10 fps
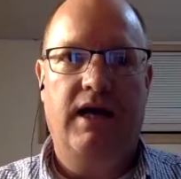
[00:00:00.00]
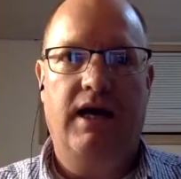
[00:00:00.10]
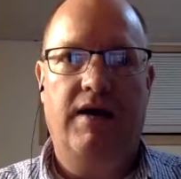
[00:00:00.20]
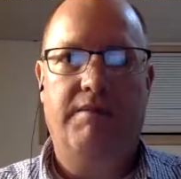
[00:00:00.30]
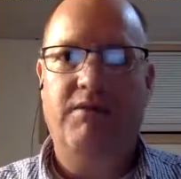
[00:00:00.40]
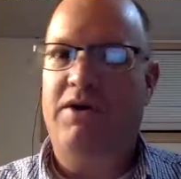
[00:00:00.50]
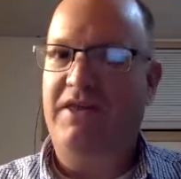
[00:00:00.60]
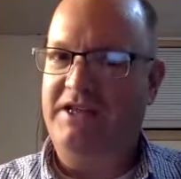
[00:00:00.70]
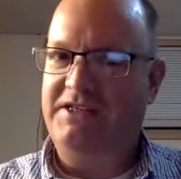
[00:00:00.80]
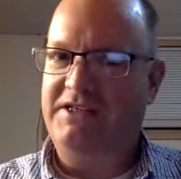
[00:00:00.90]
No,
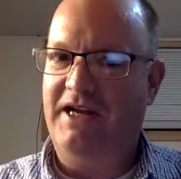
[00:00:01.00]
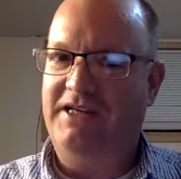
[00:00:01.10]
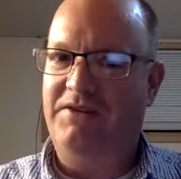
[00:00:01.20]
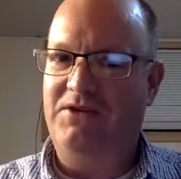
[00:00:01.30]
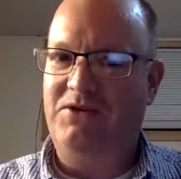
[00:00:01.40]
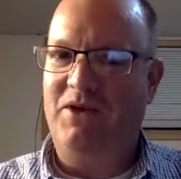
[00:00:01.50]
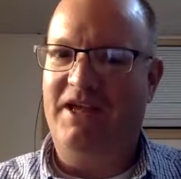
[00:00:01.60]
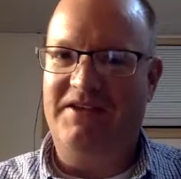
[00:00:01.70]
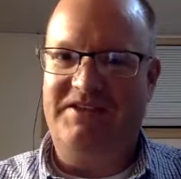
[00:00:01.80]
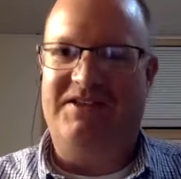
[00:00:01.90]
I think I said the 19th and
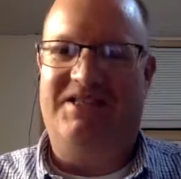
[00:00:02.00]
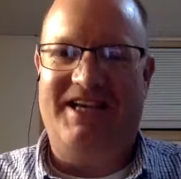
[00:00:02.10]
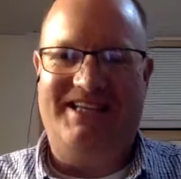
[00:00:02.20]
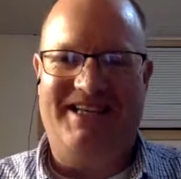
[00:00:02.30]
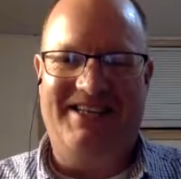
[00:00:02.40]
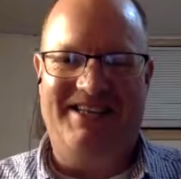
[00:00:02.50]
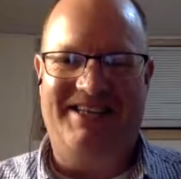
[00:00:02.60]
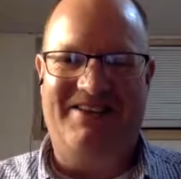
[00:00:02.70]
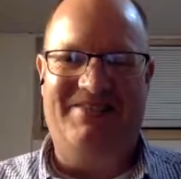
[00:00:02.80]
20th. It's the 16th and